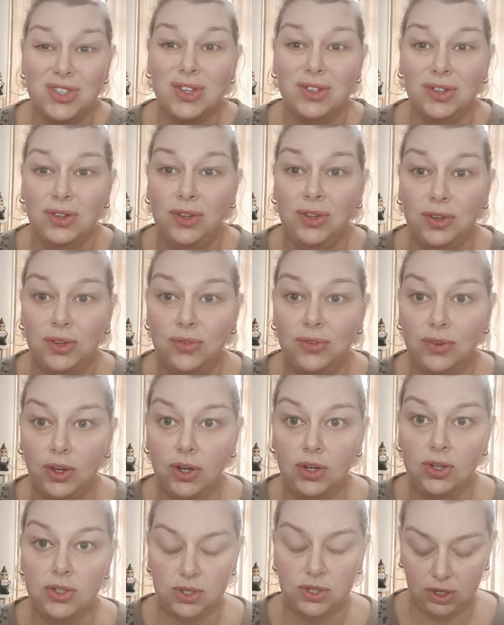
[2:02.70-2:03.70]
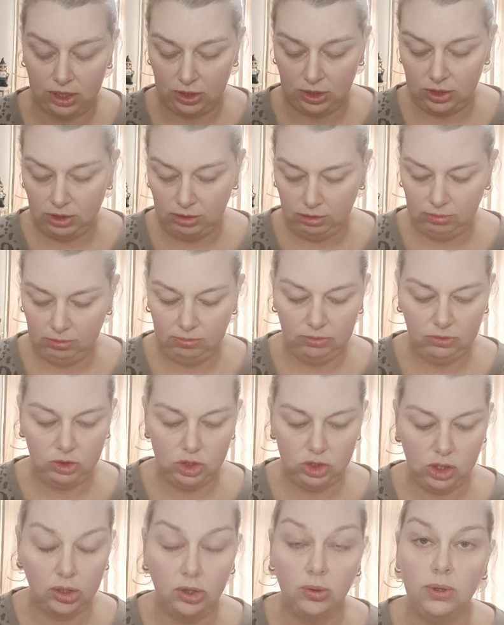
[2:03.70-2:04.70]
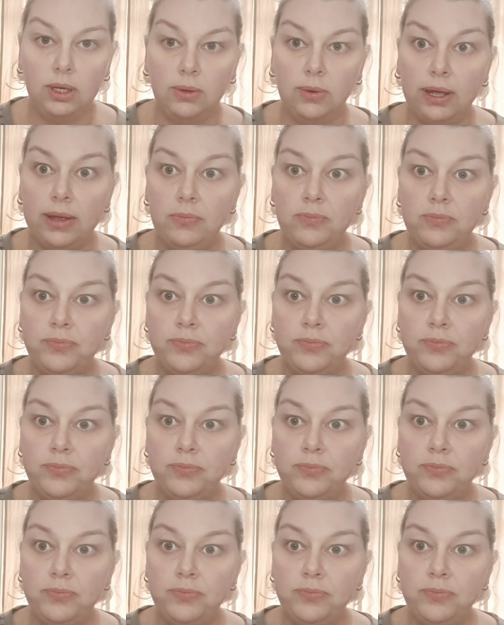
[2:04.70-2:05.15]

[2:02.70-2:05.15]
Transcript: include a photo so I can show you anyway.